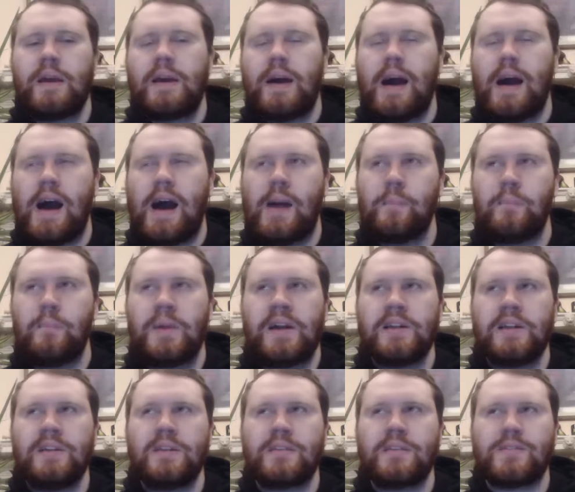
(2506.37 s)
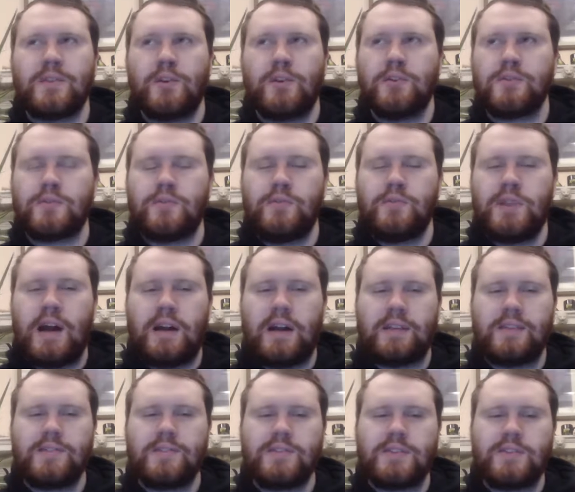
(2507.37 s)
I'm betting it's also not
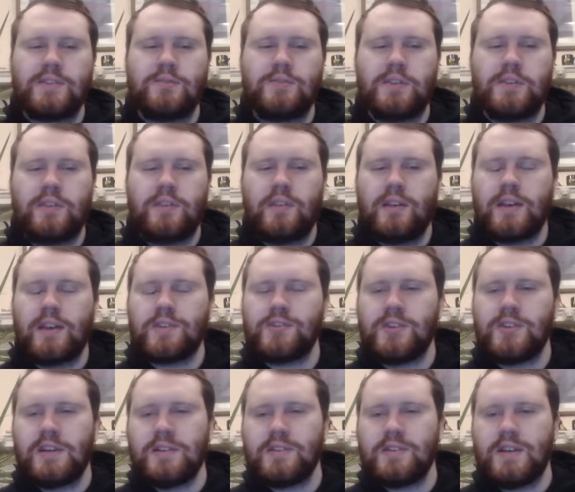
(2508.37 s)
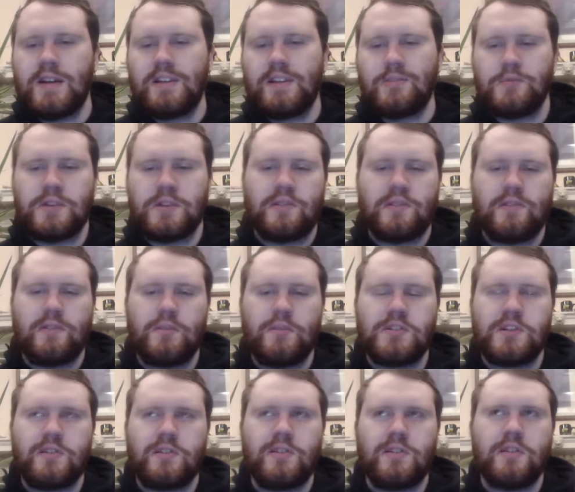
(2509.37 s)
continued in the next giant size, which I
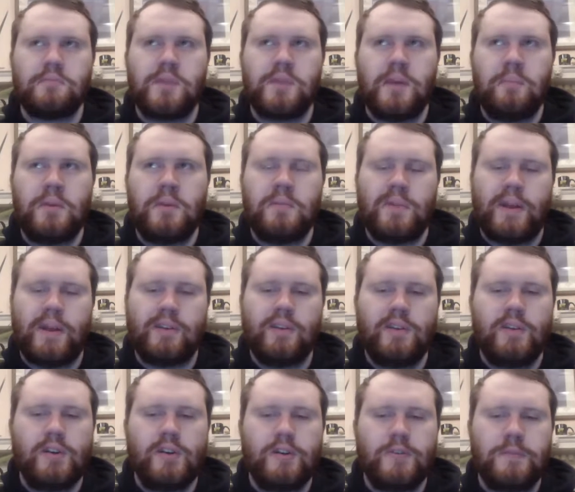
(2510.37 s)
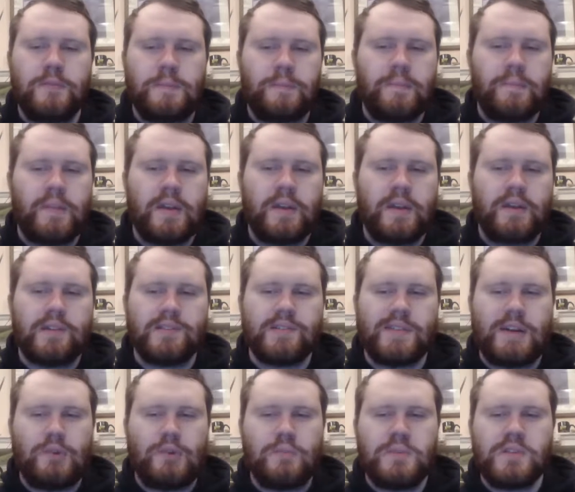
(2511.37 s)
think might be Magneto, because that
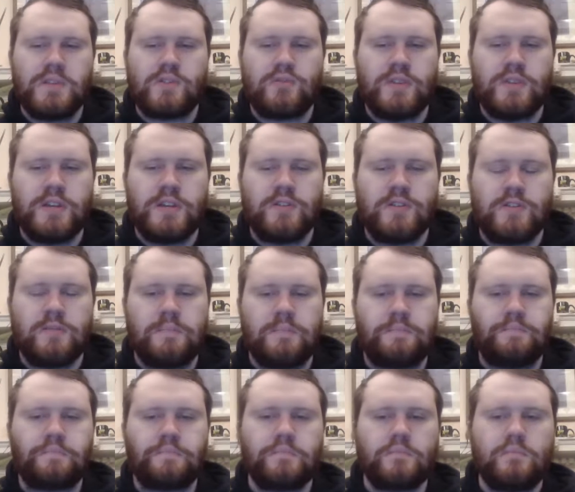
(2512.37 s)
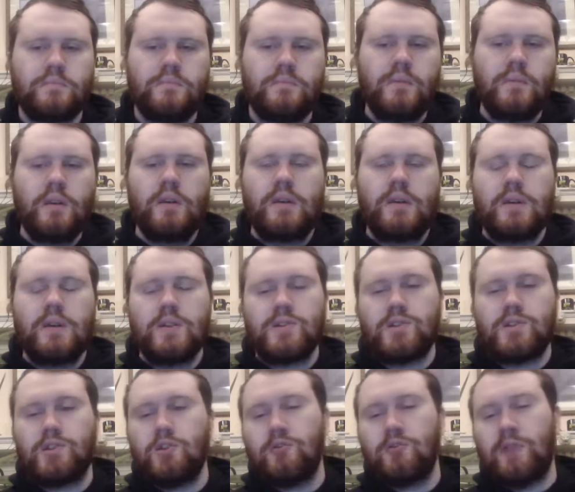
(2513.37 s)
would be strange.
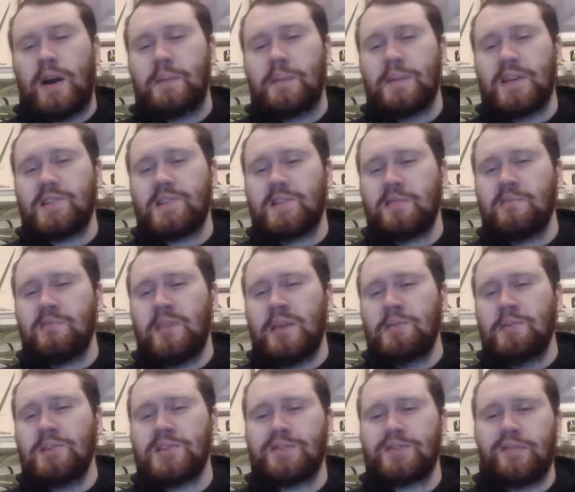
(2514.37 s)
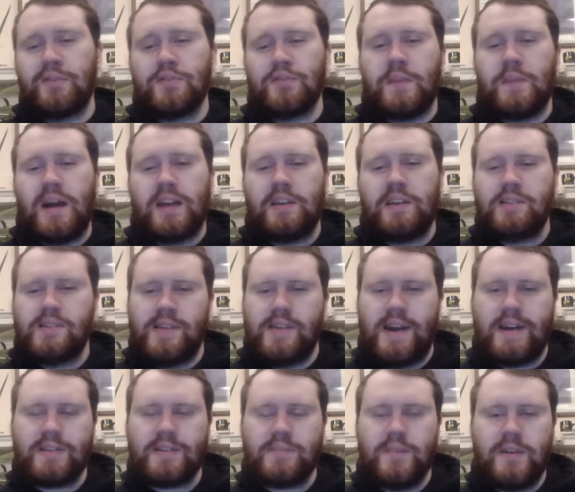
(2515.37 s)
So I'm guessing maybe this flows back into
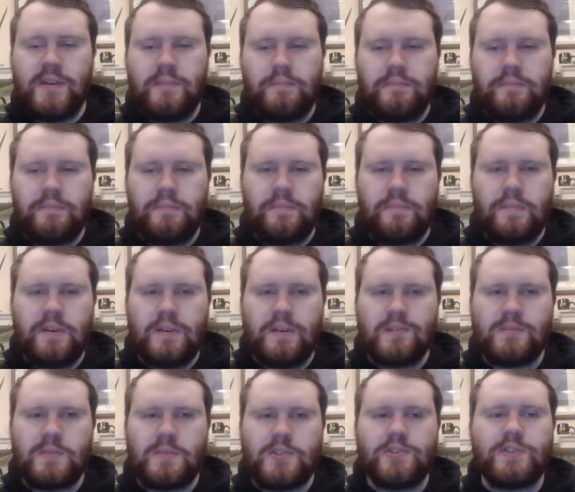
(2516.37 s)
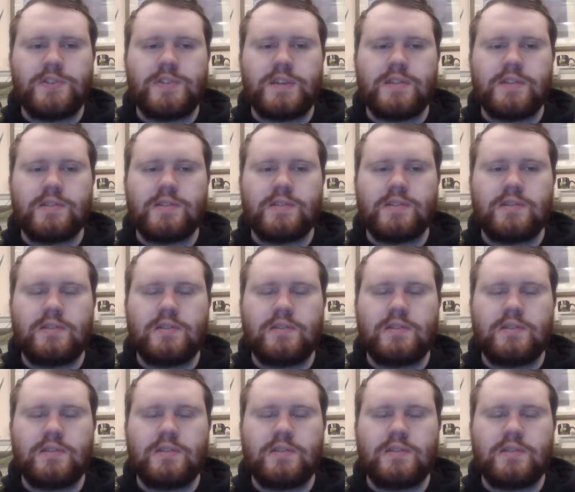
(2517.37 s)
X-Men, especially since